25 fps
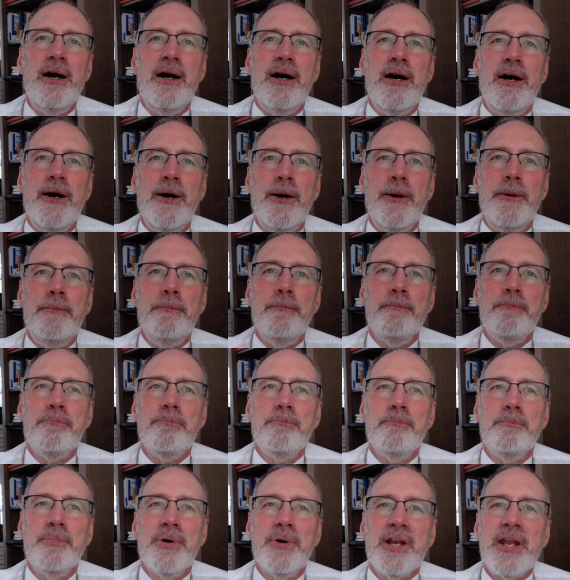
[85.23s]
Um,
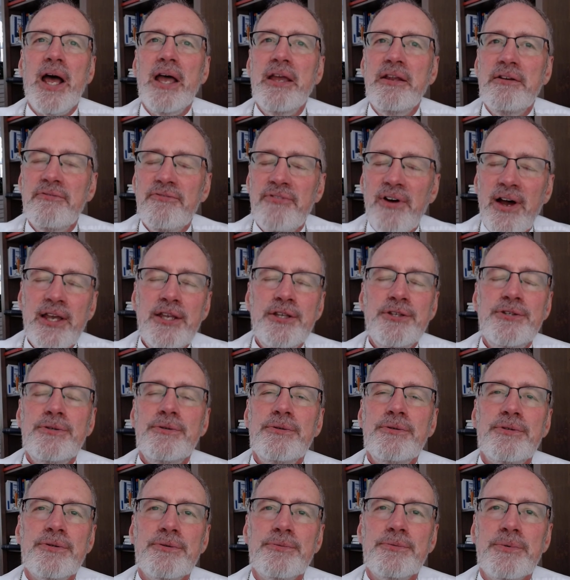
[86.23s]
but I invite you
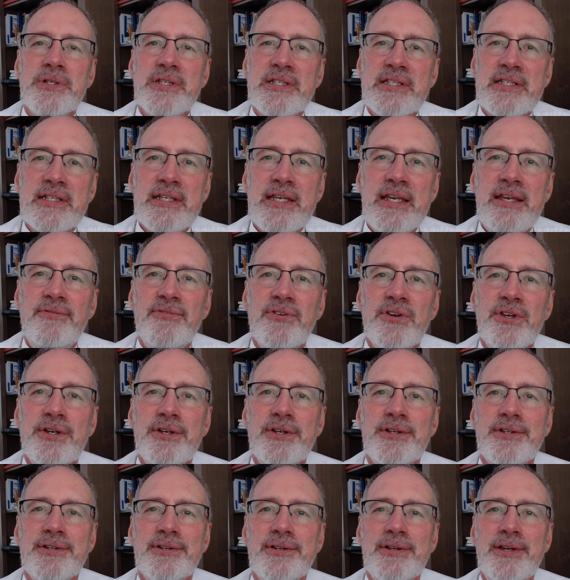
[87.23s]
to receive
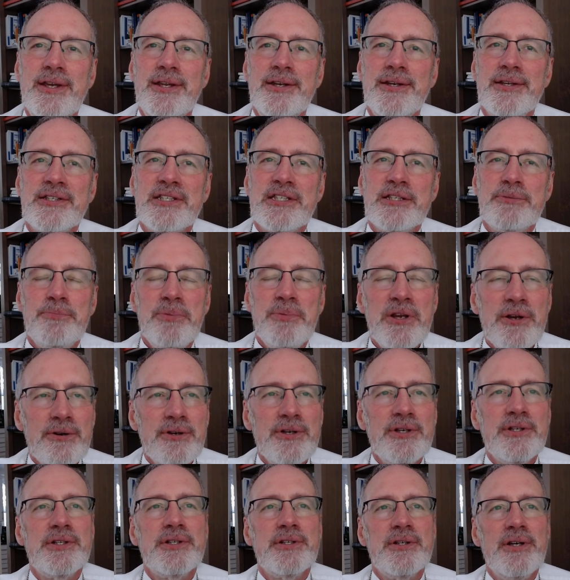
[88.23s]
it in a
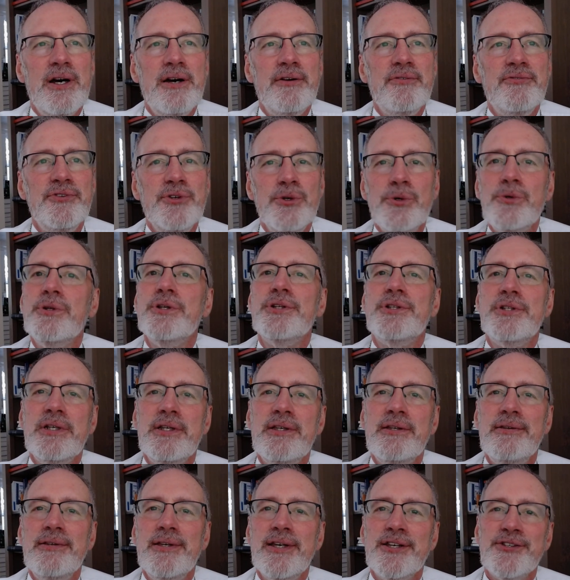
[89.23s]
spirit of
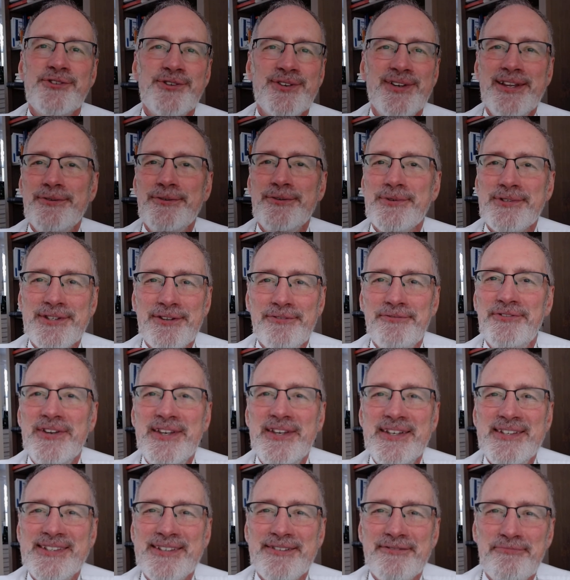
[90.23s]
unity. Yesterday was the
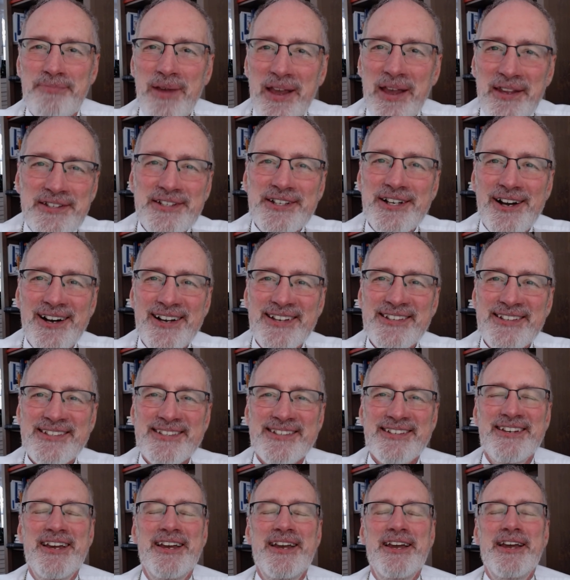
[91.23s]
Feast of Pentecost.
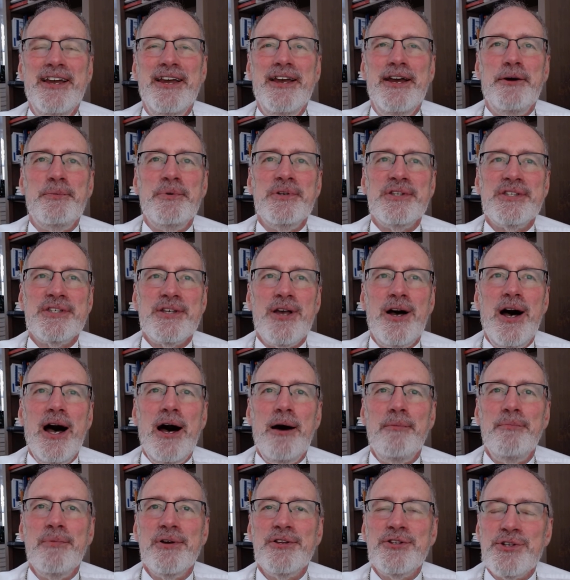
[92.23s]
We saw
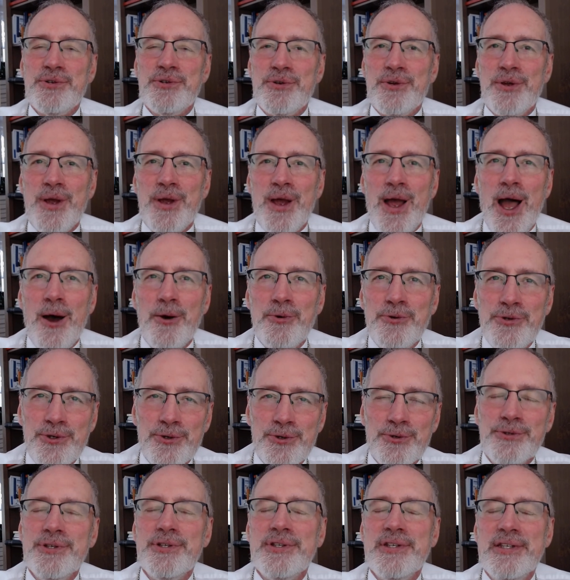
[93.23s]
how much how
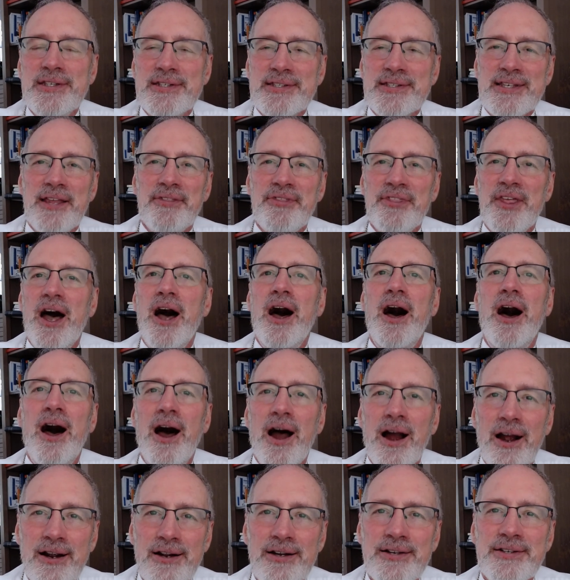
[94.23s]
unity is at the
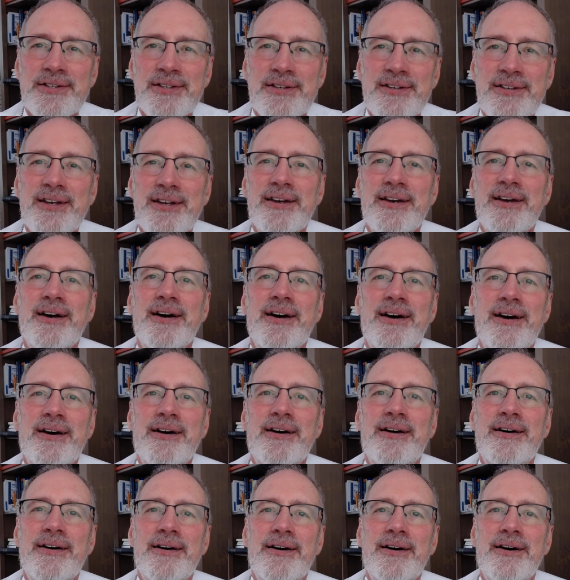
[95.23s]
heart
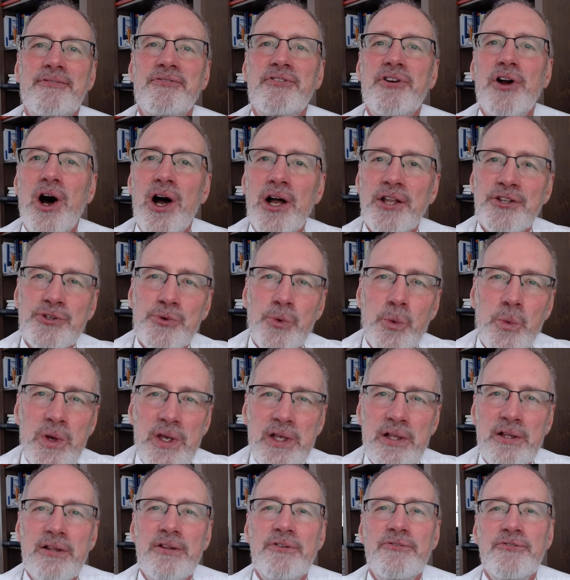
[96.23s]
uh, of God's
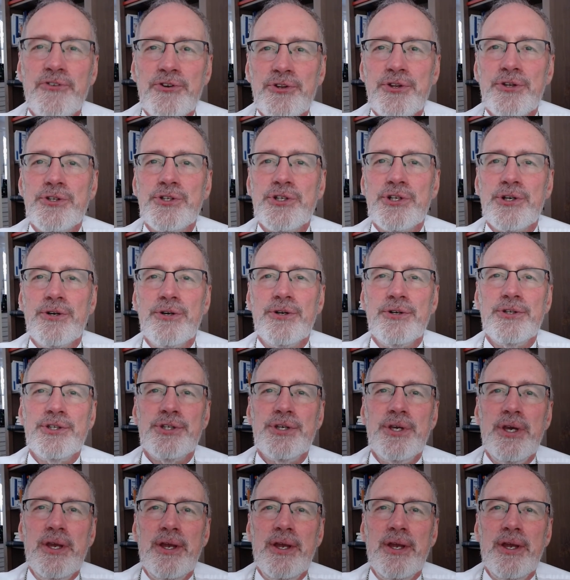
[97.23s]
will for the church.